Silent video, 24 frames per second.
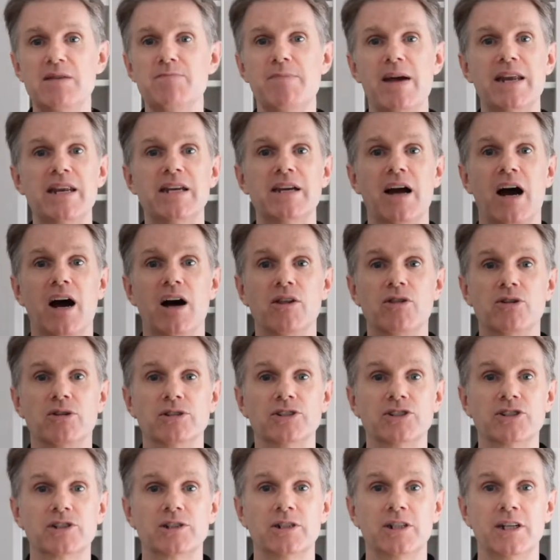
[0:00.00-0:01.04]
many
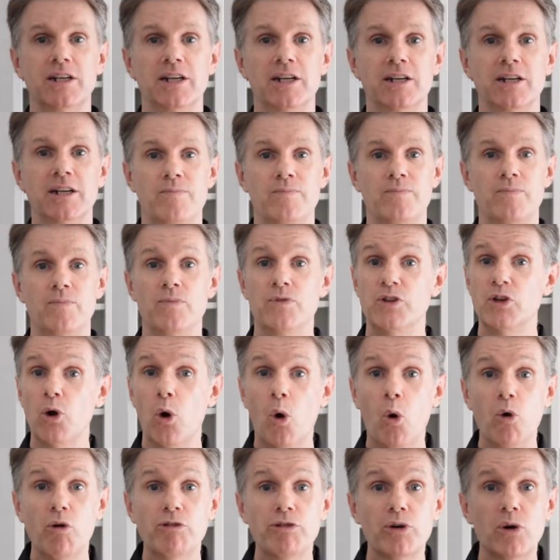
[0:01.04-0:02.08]
others. The
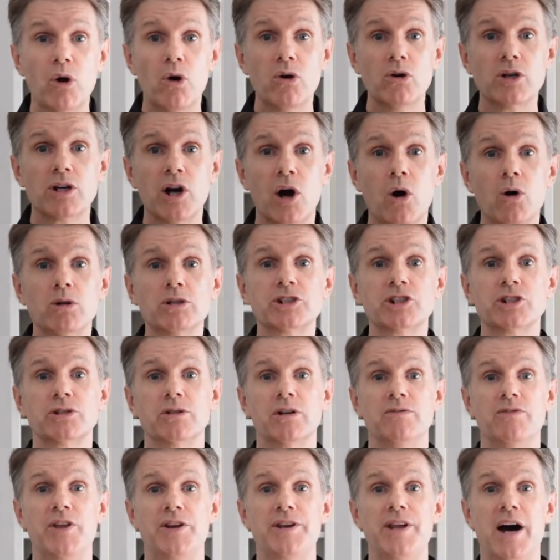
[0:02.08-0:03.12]
overall culture
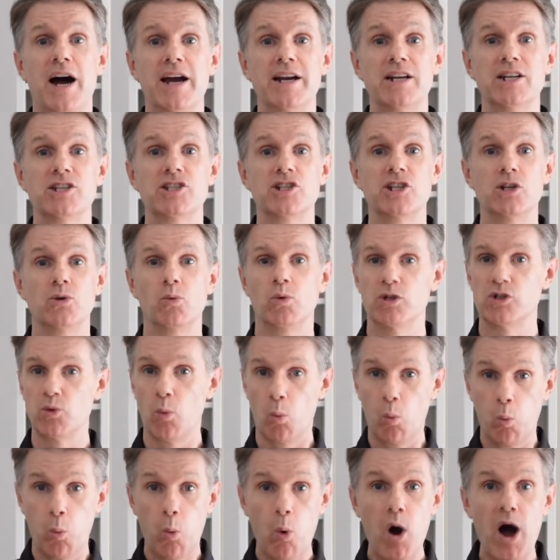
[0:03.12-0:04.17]
of the dynasty was
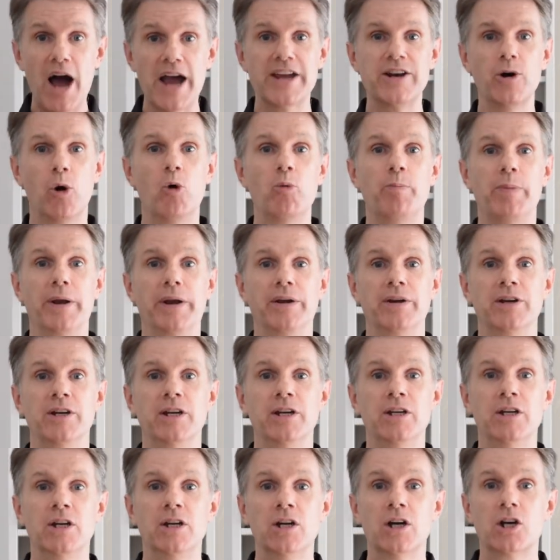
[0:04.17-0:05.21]
wide open.
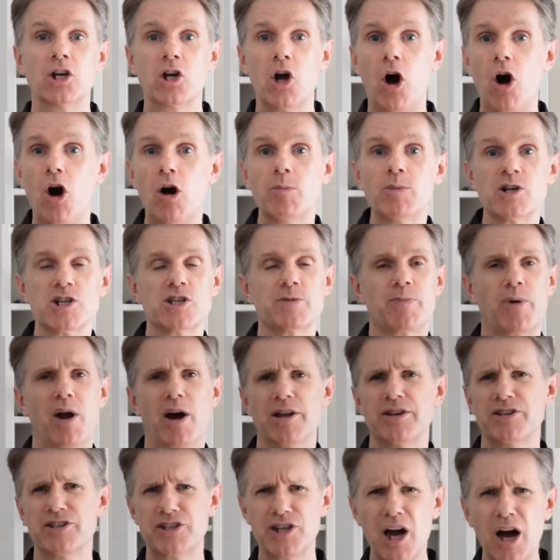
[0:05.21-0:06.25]
Commerce
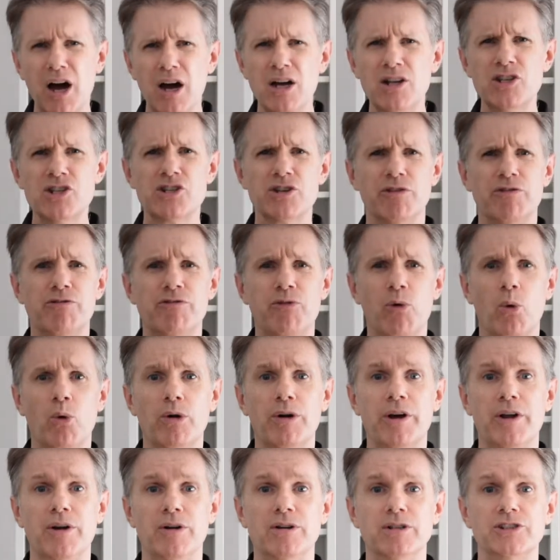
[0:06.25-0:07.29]
brought tons of
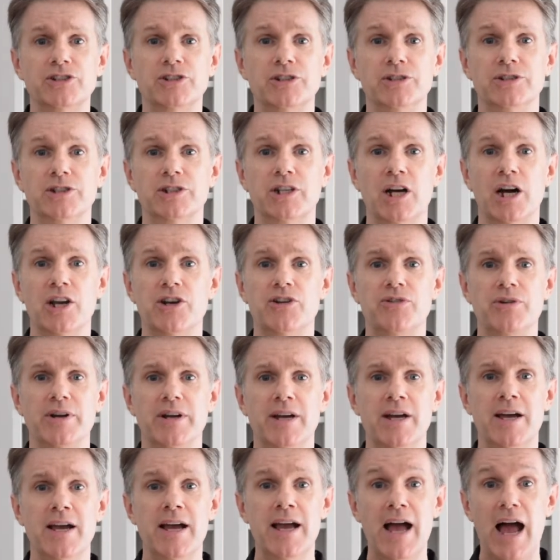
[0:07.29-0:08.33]
foreigners to the country,
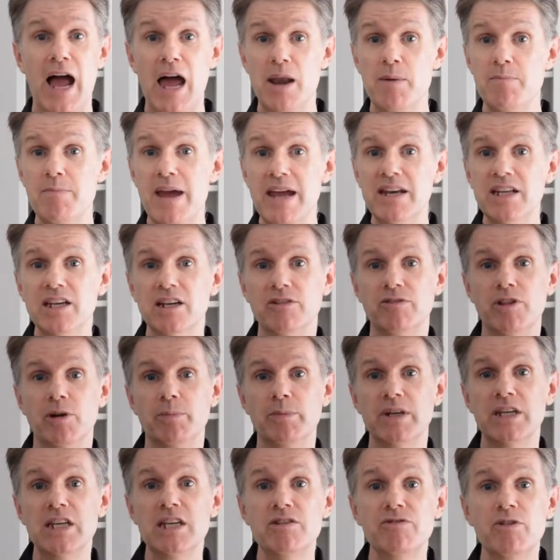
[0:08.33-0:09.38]
and many of them
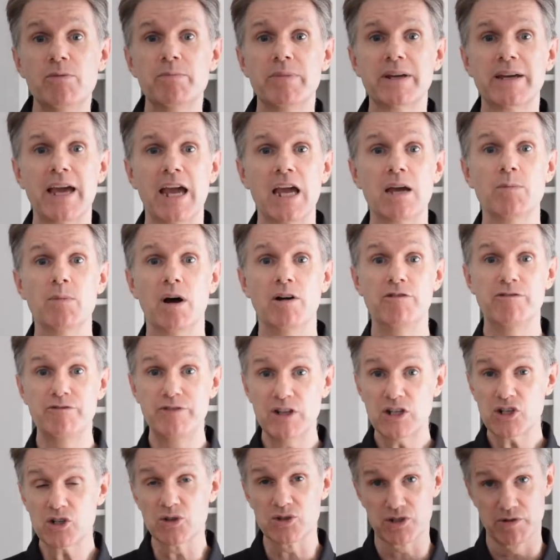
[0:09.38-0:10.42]
even became
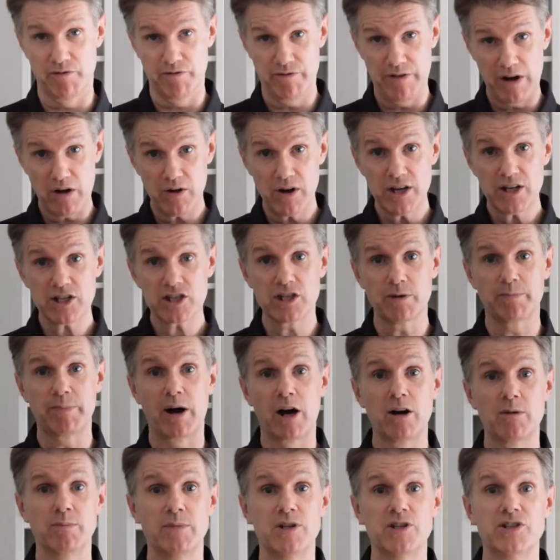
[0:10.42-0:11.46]
officials in various
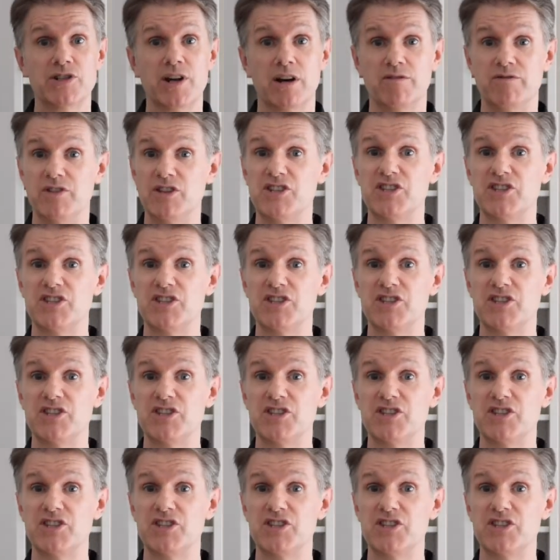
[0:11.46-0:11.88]
departments of the